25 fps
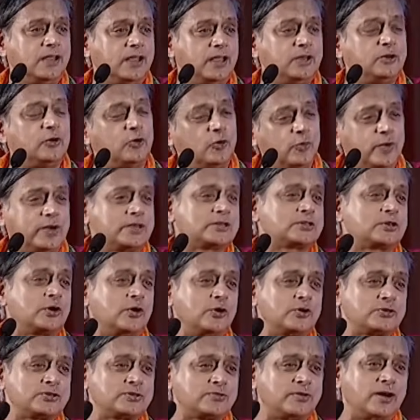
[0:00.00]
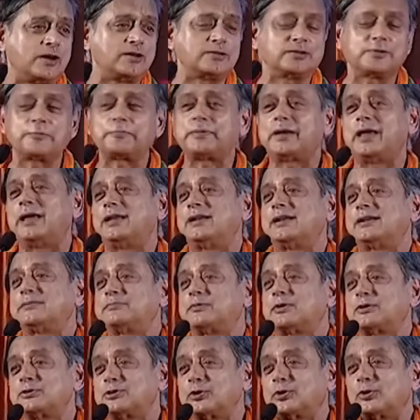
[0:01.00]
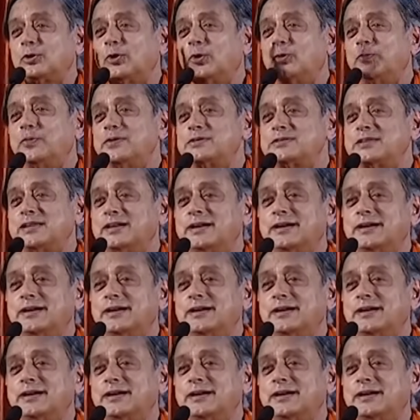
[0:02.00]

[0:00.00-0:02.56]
It always goes around the planet, the globe is,